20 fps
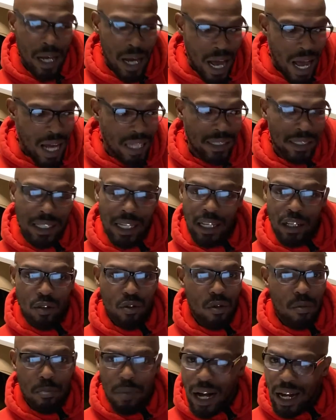I'll tell
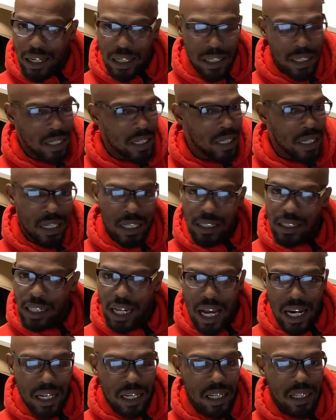you about it, and it's
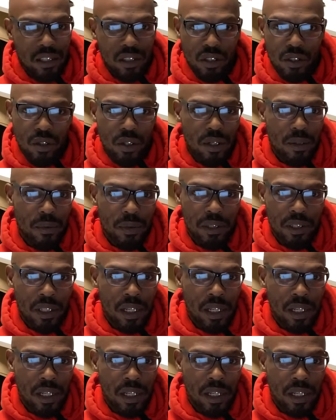not a good story.